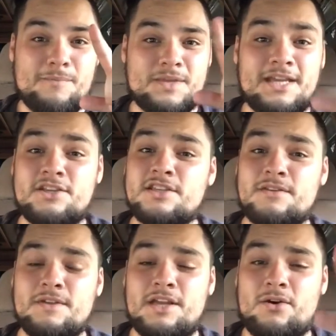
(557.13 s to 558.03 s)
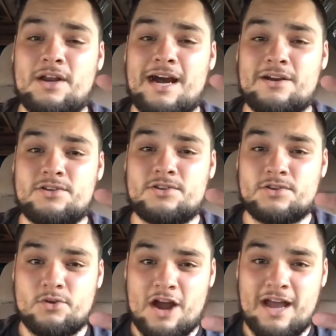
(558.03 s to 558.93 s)
He just did a video on how to
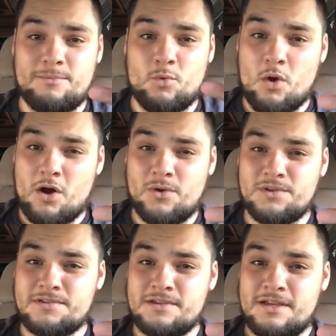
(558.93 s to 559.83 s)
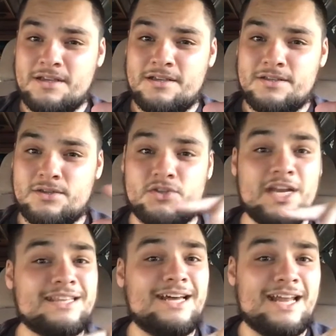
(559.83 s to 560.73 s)
scribe walls, so
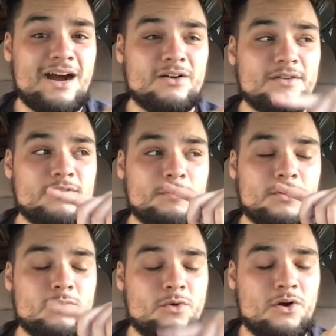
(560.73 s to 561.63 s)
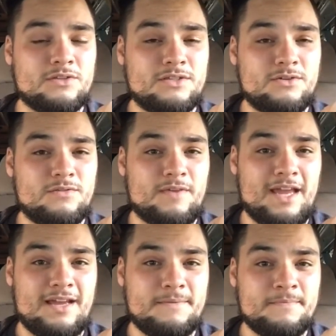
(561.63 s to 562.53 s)
check that out. If you're putting walls into a
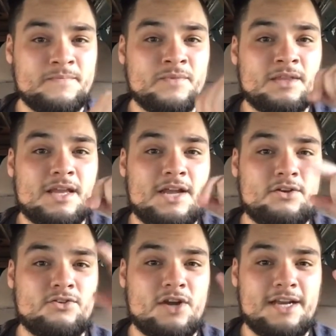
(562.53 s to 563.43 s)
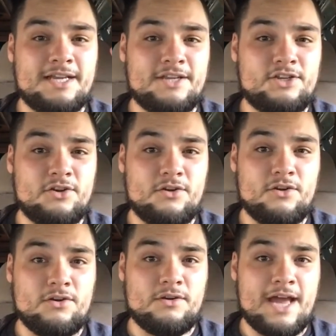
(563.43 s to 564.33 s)
van and you're trying to get
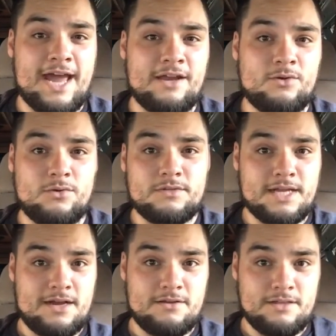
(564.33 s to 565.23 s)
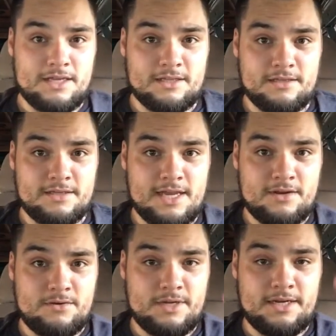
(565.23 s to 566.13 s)
your angles down, like this
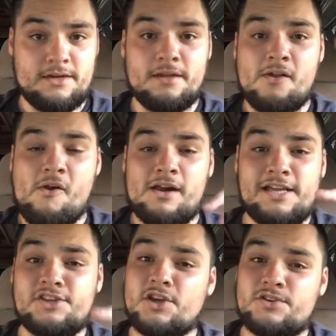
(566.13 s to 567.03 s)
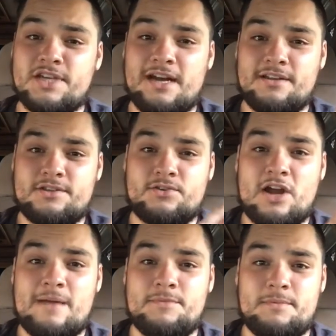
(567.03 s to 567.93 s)
angle here, he shows you how to
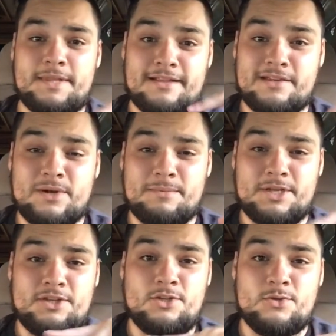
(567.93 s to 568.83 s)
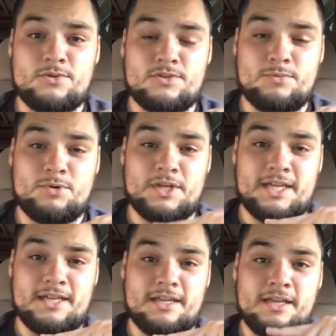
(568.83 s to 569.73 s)
scribe them, and that's what I'm going to use to put
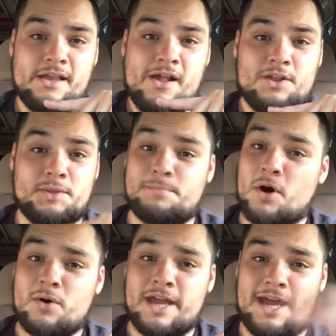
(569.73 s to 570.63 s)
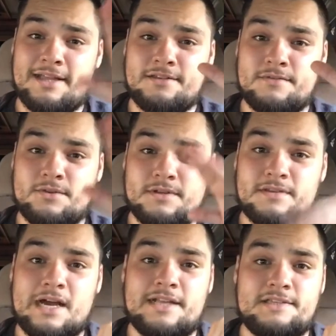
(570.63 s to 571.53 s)
in the bulkheads for the
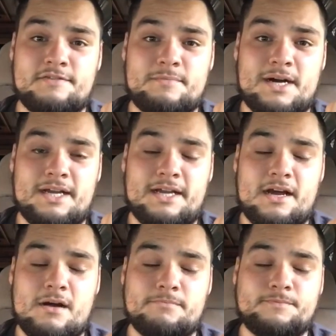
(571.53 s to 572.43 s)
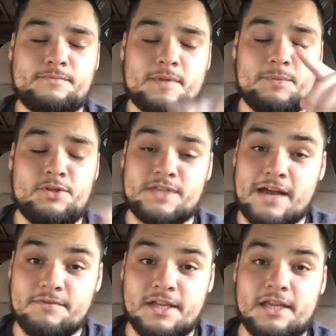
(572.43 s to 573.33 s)
sides of my, I'm going to use
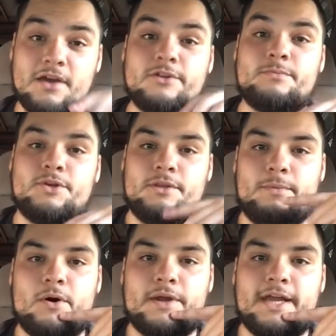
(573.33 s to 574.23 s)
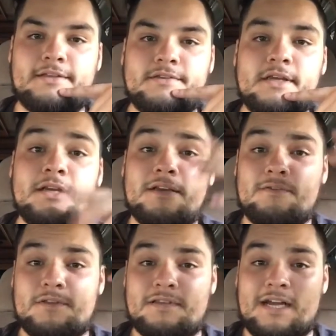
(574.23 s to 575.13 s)
that video to put in the bulkheads
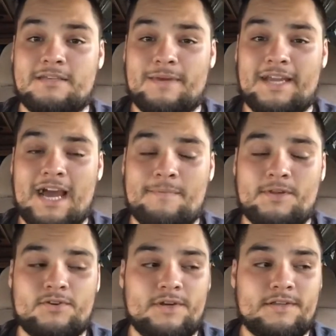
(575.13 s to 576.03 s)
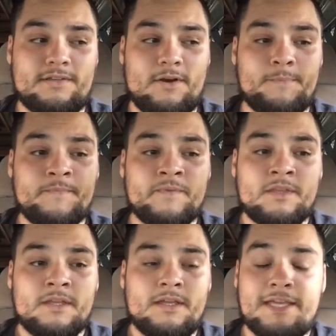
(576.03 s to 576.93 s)
for the sides of my cabinetry. So
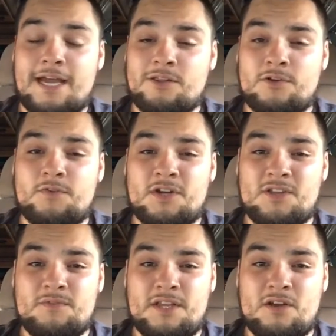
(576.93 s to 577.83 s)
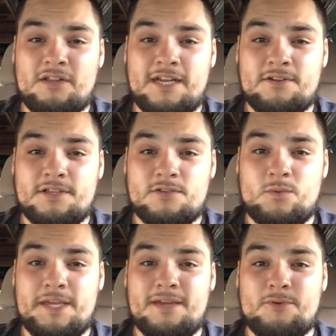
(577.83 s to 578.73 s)
yeah, look for another video later this
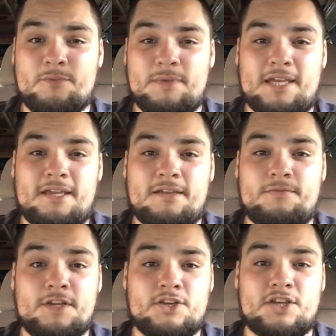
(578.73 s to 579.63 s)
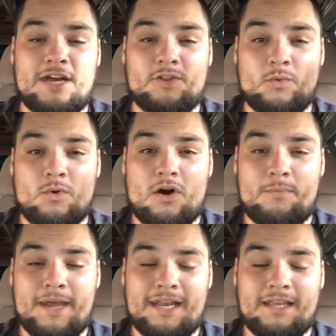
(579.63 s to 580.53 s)
week with me finishing out the
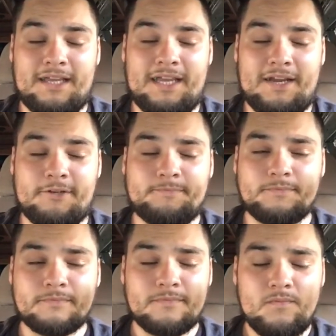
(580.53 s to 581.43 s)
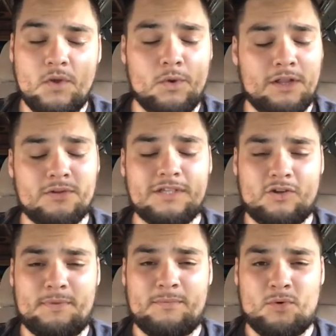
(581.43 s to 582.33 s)
wall paneling here, when it looks a
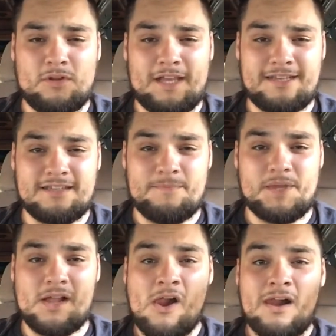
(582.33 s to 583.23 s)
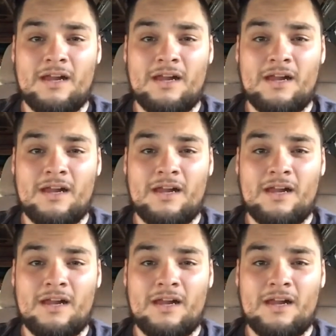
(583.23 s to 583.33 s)
little bit more like something.